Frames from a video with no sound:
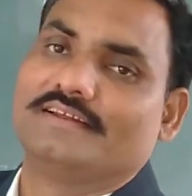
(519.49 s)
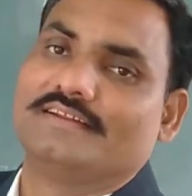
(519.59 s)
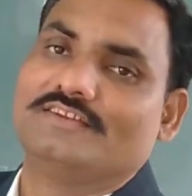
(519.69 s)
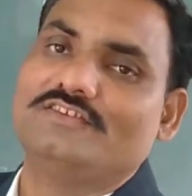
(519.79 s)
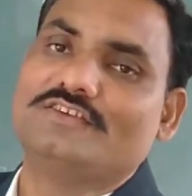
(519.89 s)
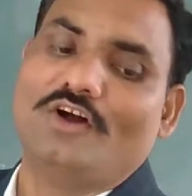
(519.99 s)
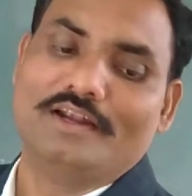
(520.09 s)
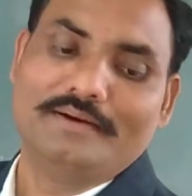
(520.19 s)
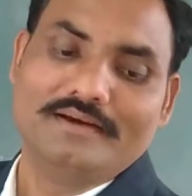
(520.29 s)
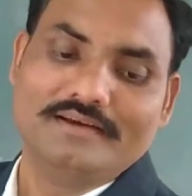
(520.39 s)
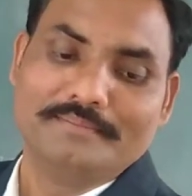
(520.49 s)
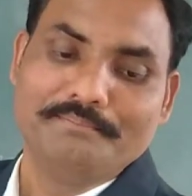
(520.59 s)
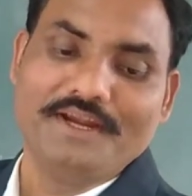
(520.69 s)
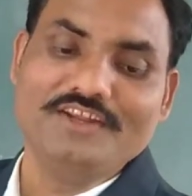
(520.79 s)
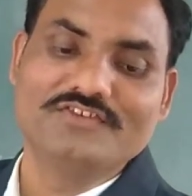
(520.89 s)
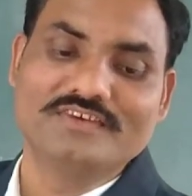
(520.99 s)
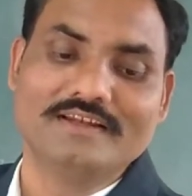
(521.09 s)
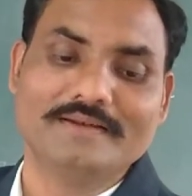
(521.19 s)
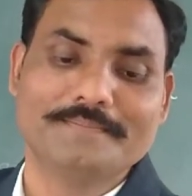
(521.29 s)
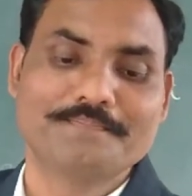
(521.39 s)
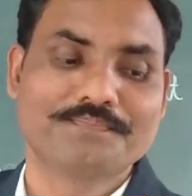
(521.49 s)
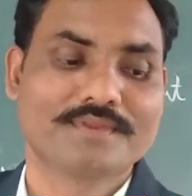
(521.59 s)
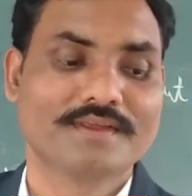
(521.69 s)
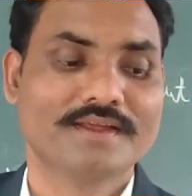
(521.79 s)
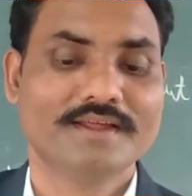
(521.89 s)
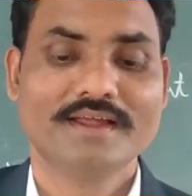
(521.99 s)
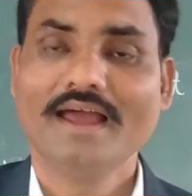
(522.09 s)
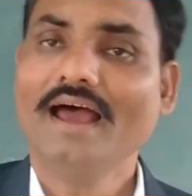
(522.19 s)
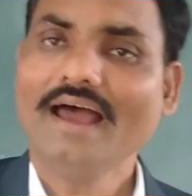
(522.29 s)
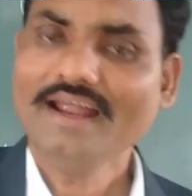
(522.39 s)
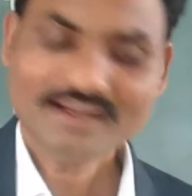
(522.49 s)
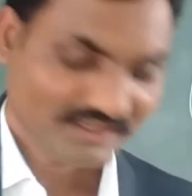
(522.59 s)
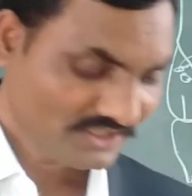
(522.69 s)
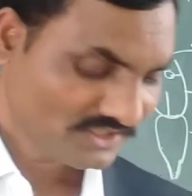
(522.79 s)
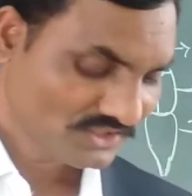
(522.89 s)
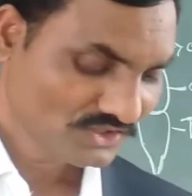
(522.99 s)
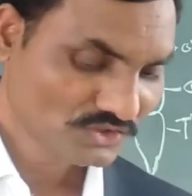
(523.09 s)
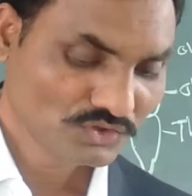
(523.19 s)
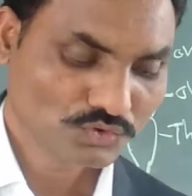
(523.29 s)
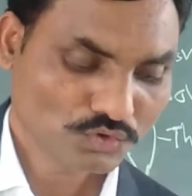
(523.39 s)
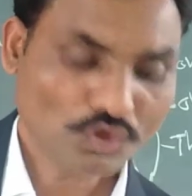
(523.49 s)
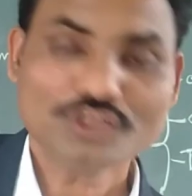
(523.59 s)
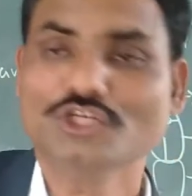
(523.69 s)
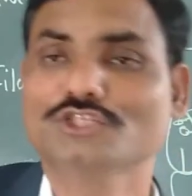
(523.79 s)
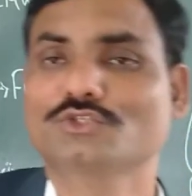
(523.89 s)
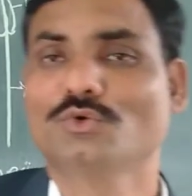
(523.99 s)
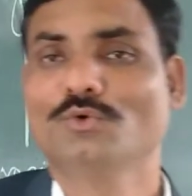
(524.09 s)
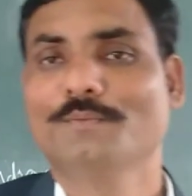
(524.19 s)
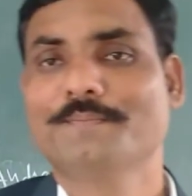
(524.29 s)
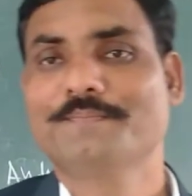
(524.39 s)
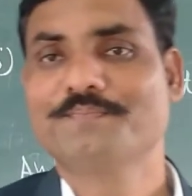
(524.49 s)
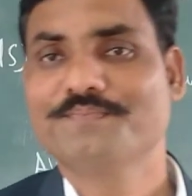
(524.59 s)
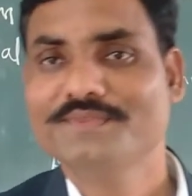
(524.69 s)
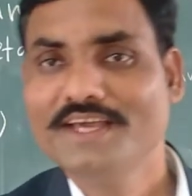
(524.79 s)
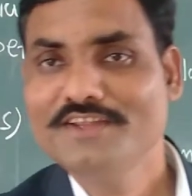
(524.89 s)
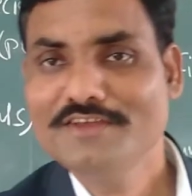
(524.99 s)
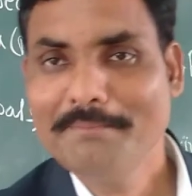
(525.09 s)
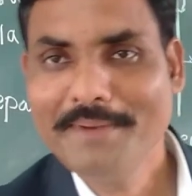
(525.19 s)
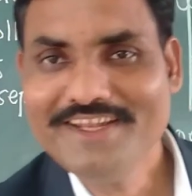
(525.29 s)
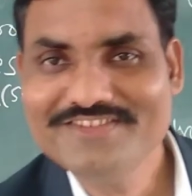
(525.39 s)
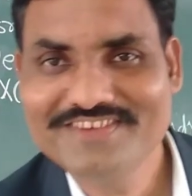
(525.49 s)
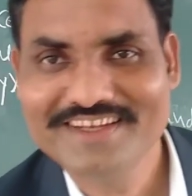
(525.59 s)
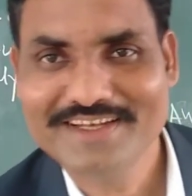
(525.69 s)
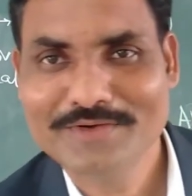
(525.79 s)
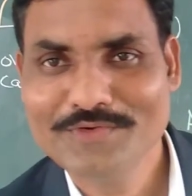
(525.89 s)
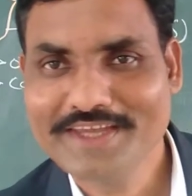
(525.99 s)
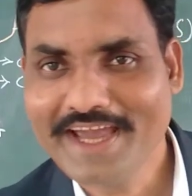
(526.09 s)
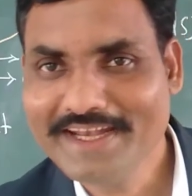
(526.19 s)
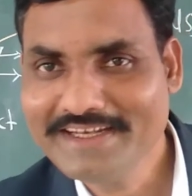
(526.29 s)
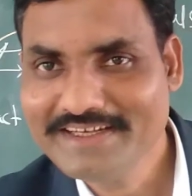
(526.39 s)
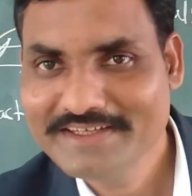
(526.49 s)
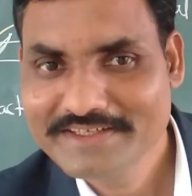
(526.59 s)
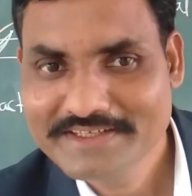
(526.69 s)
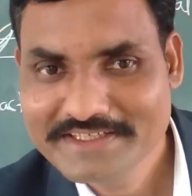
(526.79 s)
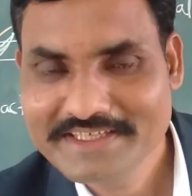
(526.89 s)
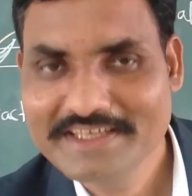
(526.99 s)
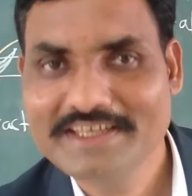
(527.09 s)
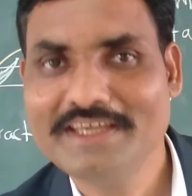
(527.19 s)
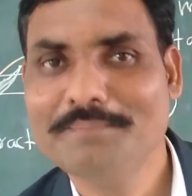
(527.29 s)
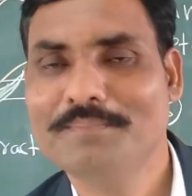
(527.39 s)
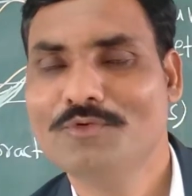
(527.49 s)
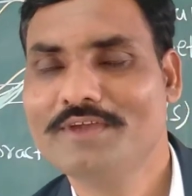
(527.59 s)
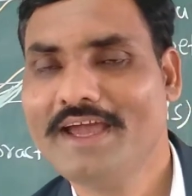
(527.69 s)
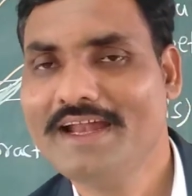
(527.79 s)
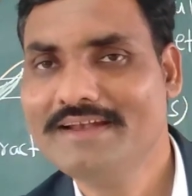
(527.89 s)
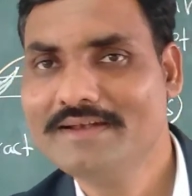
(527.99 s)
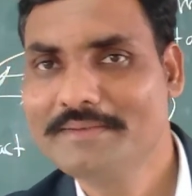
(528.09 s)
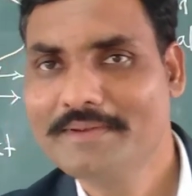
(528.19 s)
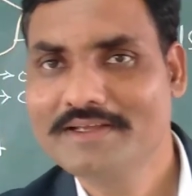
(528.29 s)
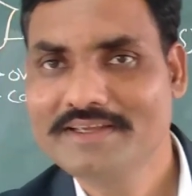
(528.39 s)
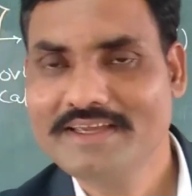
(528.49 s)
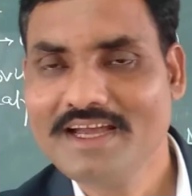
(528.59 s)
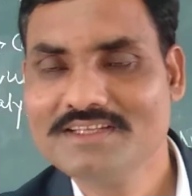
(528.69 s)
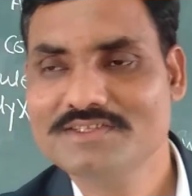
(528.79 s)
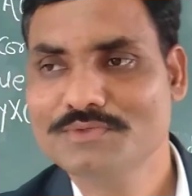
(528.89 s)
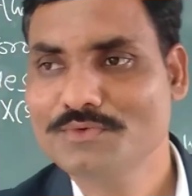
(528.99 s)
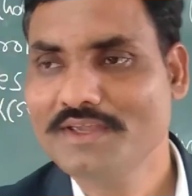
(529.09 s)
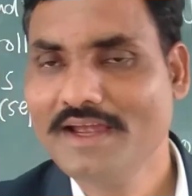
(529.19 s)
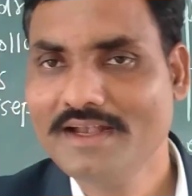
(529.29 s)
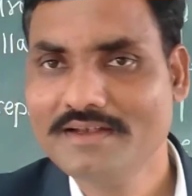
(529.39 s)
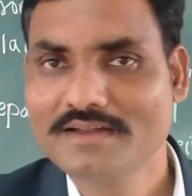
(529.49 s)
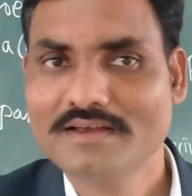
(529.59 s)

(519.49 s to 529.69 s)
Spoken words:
This is called a pedicel. And rose also, there is a pedicel. We can keep, we can catch, we can